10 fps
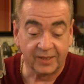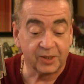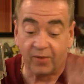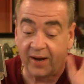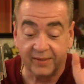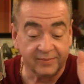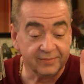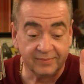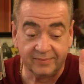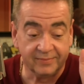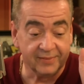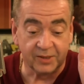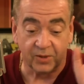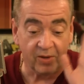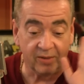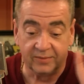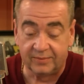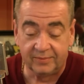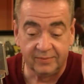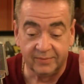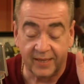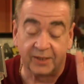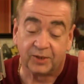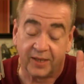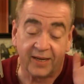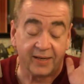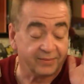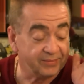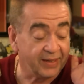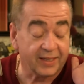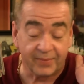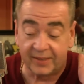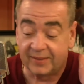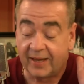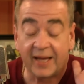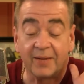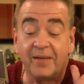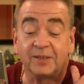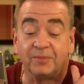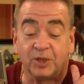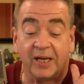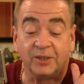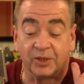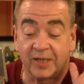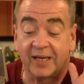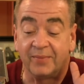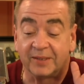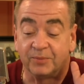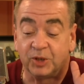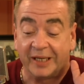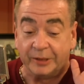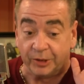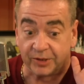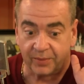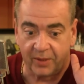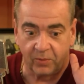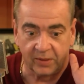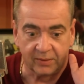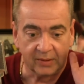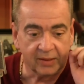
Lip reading: all right. It's all. Actually, I gotta make some changes. I gotta make some changes to my will.